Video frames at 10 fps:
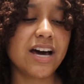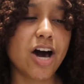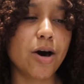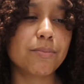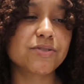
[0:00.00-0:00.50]

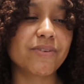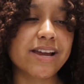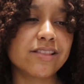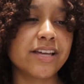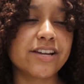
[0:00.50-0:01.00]
helps
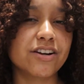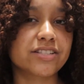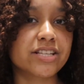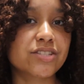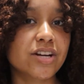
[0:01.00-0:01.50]
regulate your
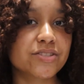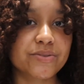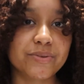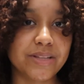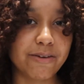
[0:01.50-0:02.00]

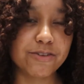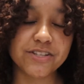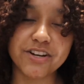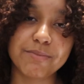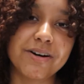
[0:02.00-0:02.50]
testosterone levels
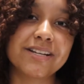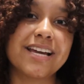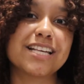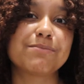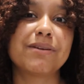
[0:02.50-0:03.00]
in your body
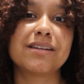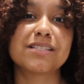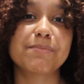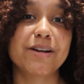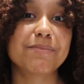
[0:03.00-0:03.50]
has been
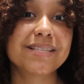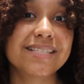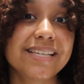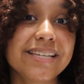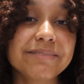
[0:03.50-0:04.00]
spearmint tea.